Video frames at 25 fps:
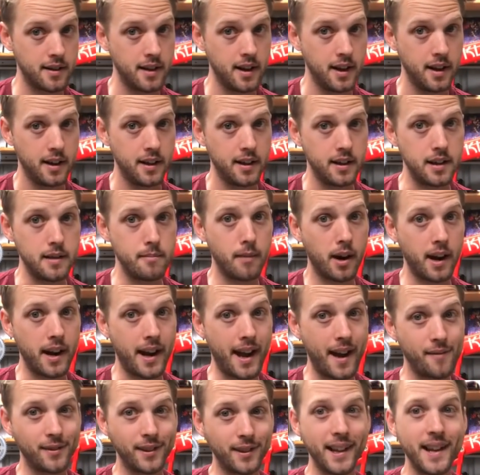you might
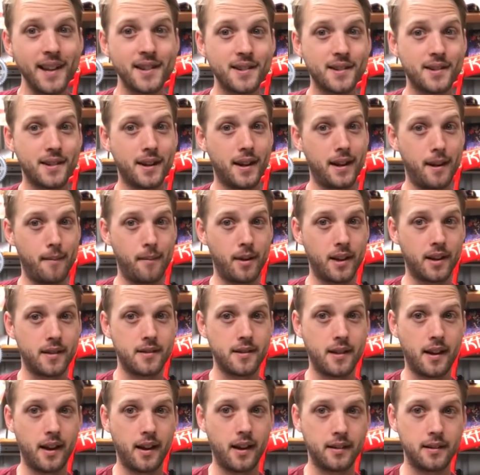have less dynamic
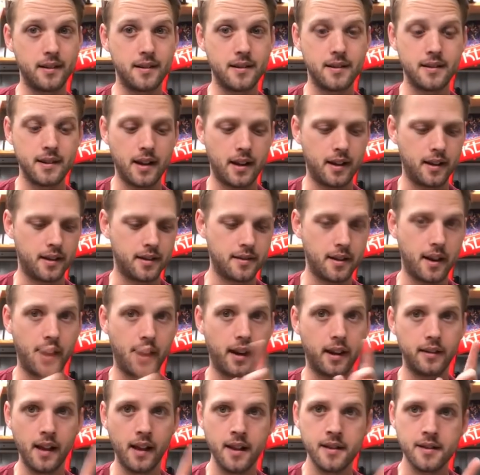sag than static sag,
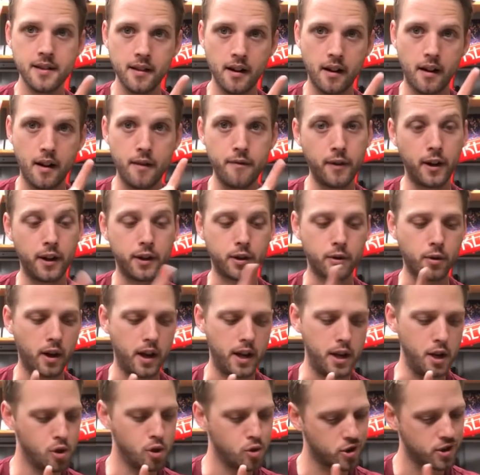and that's, I find, quite
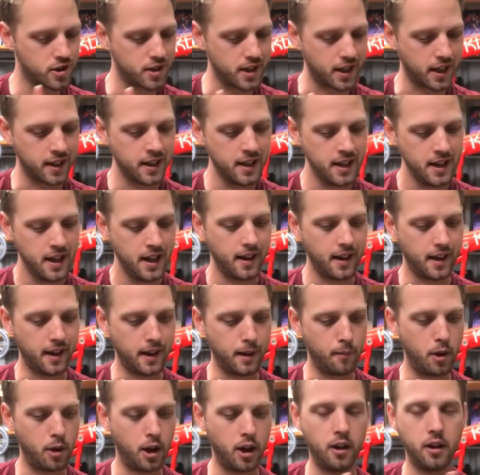interesting.
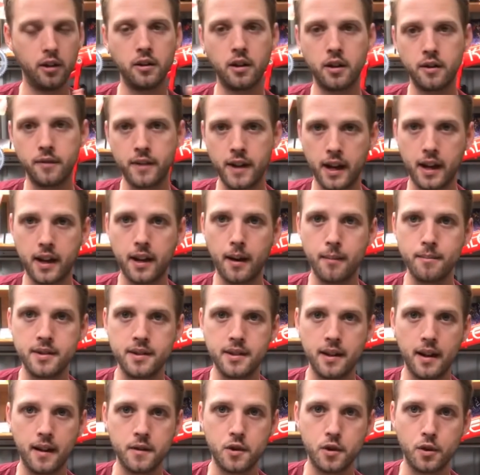A lot of that comes
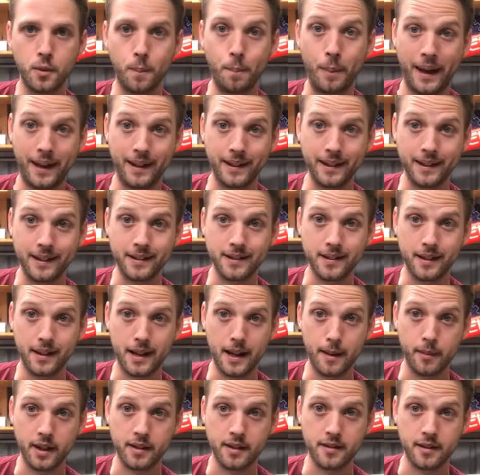down to pedaling
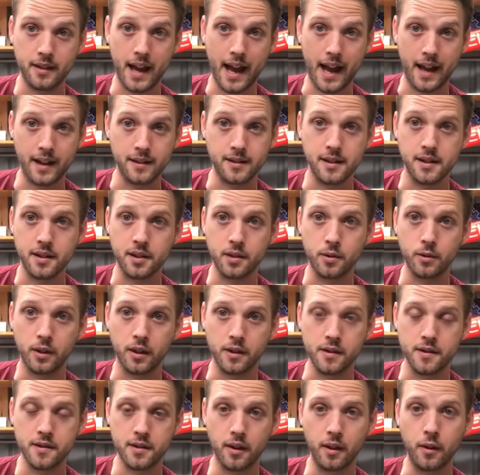dynamics and anti-squat.
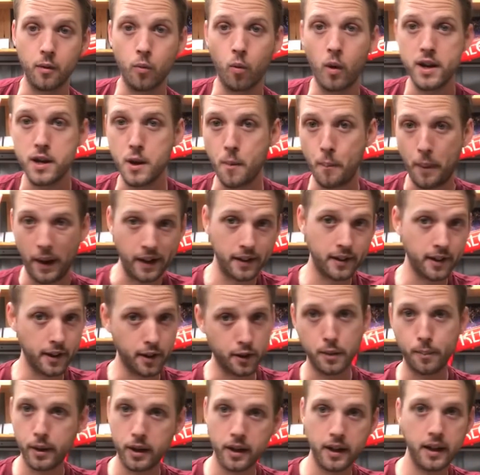So when you're pedaling on the
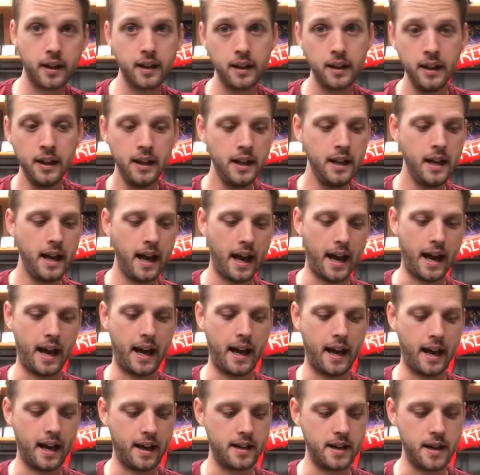bike,
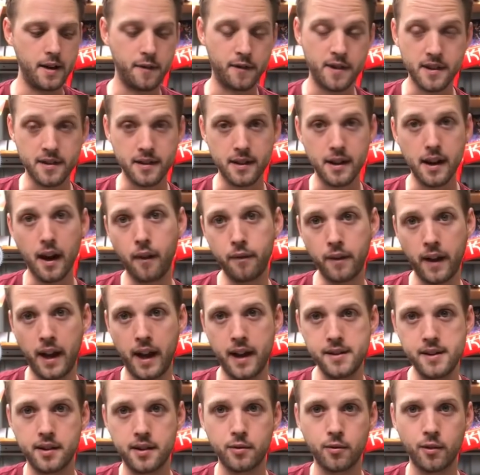and if there's enough
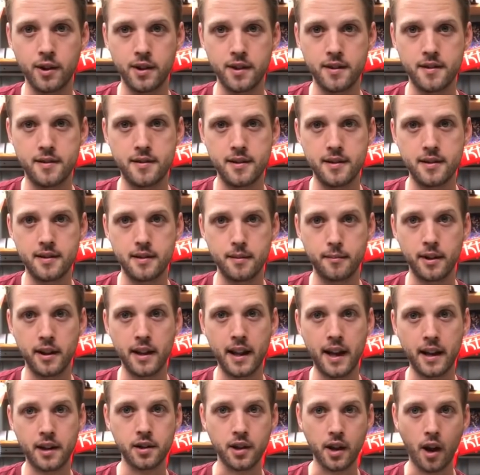anti-squat in the system, it'll
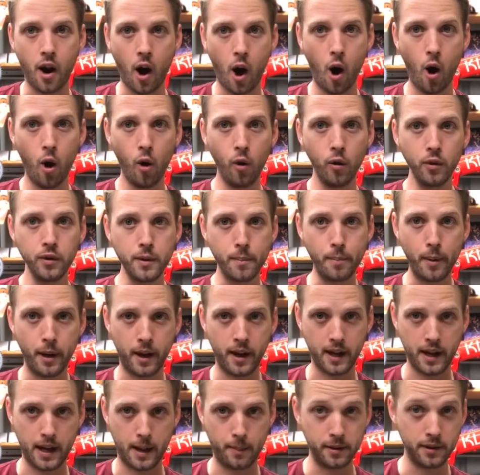actually hold the
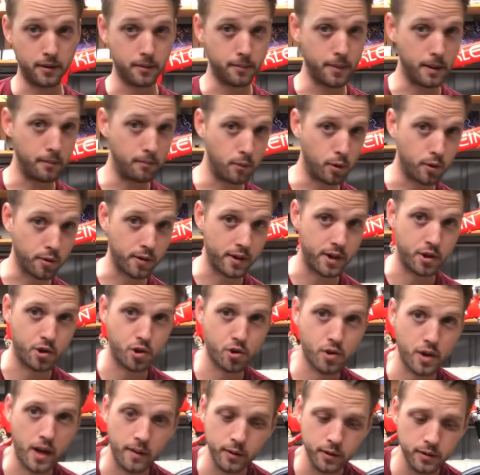bike up a little bit more in its
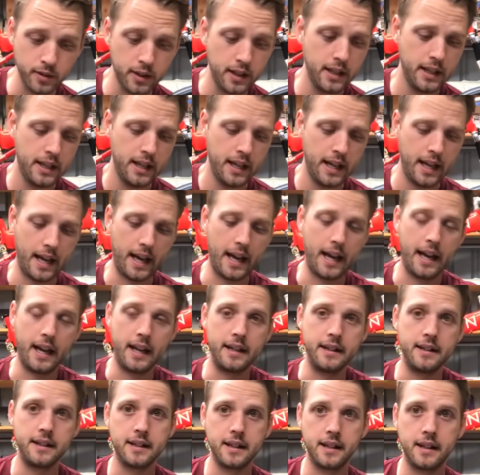travel,
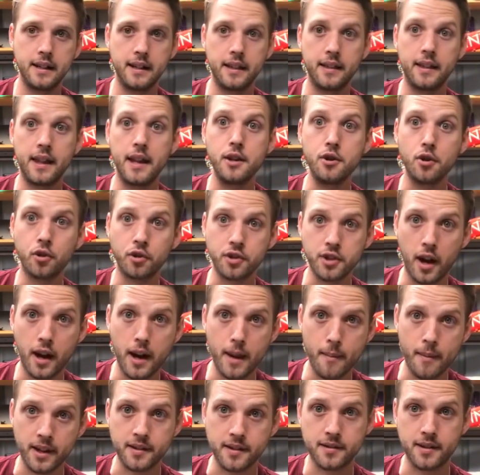and then your
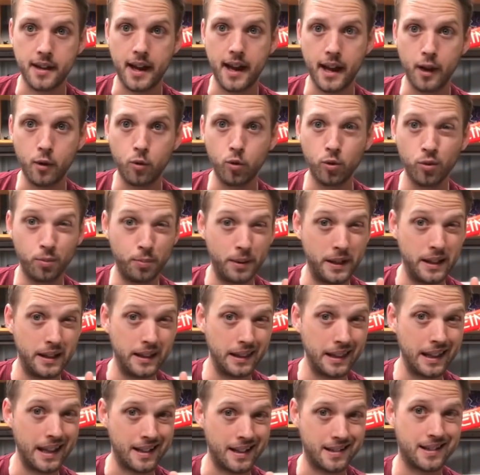dynamic sag will be
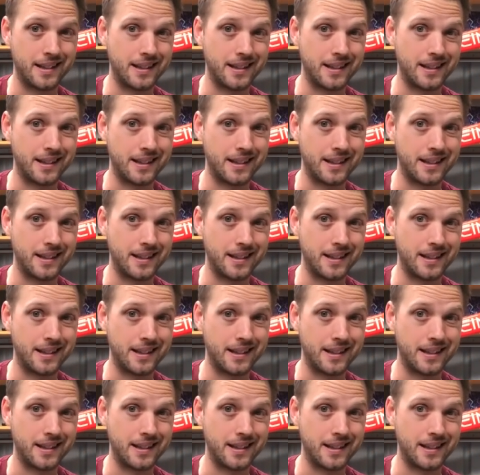less than the